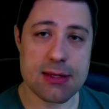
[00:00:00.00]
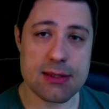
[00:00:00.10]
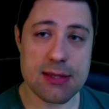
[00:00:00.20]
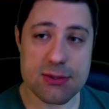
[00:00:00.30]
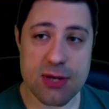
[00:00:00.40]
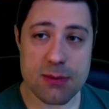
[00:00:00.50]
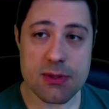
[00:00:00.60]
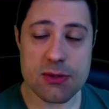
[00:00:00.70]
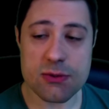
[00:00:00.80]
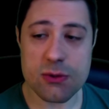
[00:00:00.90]
The
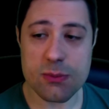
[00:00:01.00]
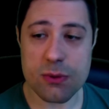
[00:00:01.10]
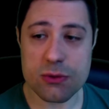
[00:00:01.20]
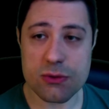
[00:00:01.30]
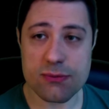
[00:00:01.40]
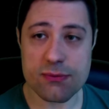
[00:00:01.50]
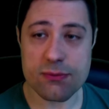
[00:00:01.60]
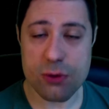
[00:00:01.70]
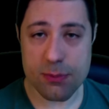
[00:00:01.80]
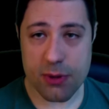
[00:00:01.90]
assignment is composed of
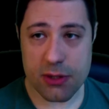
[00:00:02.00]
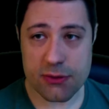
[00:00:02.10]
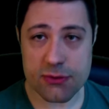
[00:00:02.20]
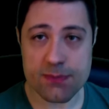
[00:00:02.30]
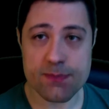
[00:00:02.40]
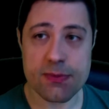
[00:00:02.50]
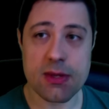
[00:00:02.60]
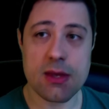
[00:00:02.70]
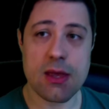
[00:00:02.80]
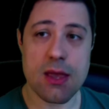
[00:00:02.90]
4 parts.
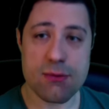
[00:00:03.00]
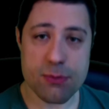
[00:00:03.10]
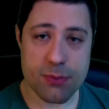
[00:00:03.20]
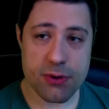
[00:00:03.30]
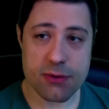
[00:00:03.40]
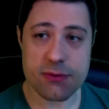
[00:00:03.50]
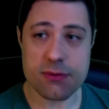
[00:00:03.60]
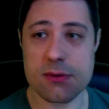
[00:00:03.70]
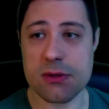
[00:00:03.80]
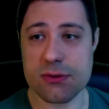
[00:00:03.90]
Every part
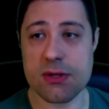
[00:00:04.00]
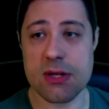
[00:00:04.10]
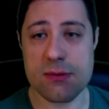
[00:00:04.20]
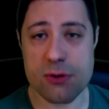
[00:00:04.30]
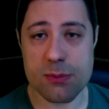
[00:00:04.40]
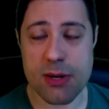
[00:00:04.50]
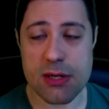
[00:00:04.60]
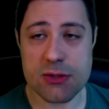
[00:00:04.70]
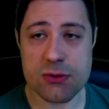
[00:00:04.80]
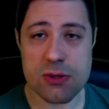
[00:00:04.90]
is delivered by
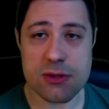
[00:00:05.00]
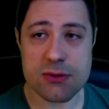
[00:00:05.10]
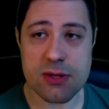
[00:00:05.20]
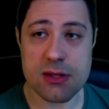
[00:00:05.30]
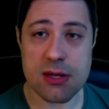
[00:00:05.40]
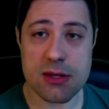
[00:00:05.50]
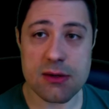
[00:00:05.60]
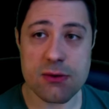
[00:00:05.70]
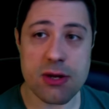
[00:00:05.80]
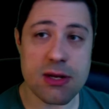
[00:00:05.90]
the students and then
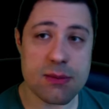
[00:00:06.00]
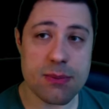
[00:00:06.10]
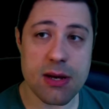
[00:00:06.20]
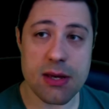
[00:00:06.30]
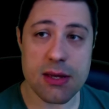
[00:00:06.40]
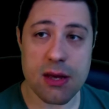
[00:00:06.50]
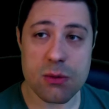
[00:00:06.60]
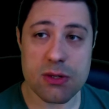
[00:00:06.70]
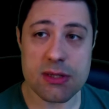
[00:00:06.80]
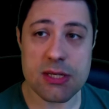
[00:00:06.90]
graded by
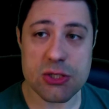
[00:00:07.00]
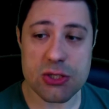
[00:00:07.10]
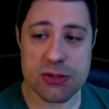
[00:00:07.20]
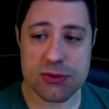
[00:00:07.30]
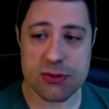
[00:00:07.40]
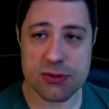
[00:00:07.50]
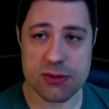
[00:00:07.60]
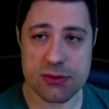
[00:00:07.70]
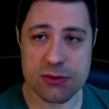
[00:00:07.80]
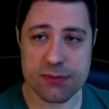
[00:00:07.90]
our teaching
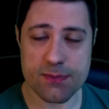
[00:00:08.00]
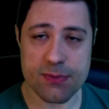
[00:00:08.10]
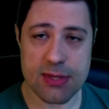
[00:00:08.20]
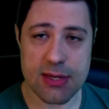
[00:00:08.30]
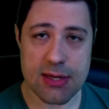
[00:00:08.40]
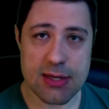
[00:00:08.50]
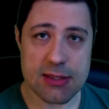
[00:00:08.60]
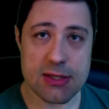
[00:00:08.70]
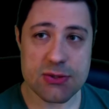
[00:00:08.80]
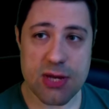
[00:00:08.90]
assistants.
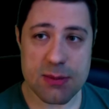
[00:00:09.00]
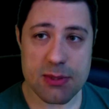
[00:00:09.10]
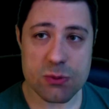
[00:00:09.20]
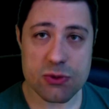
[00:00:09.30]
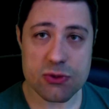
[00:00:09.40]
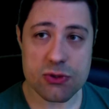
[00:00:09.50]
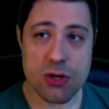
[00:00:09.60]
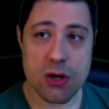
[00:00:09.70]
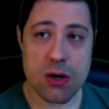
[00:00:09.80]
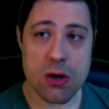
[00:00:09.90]
The assignment was
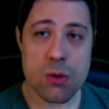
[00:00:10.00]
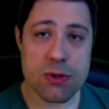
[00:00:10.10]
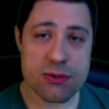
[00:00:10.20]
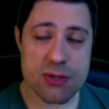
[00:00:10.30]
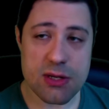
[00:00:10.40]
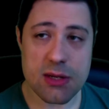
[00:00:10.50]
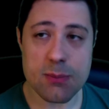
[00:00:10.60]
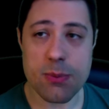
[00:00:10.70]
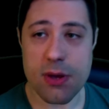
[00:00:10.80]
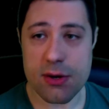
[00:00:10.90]
always done in
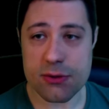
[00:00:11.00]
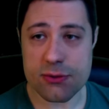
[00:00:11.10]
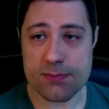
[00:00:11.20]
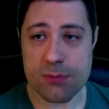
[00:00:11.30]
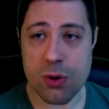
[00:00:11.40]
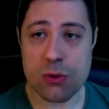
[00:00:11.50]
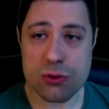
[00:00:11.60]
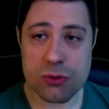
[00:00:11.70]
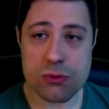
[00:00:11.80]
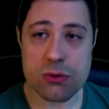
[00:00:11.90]
pairs,
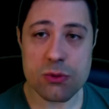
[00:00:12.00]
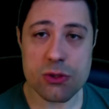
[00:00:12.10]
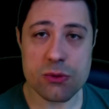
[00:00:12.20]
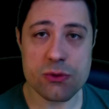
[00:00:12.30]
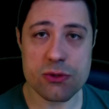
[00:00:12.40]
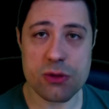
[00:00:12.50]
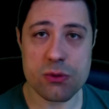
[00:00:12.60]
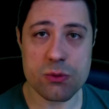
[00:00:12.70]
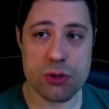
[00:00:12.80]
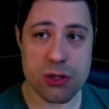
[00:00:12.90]
also to reduce
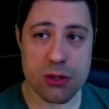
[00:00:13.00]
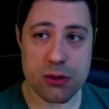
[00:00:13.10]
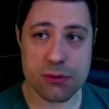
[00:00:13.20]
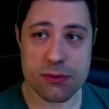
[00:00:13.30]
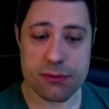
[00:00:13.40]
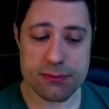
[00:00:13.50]
our workload.